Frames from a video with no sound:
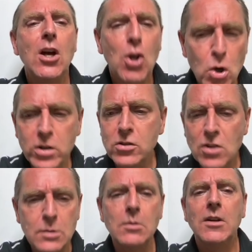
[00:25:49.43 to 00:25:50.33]
go to the
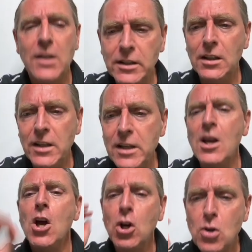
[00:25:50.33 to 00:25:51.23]
description, click the link,
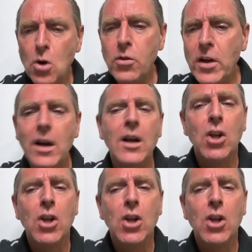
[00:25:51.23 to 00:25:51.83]
go there,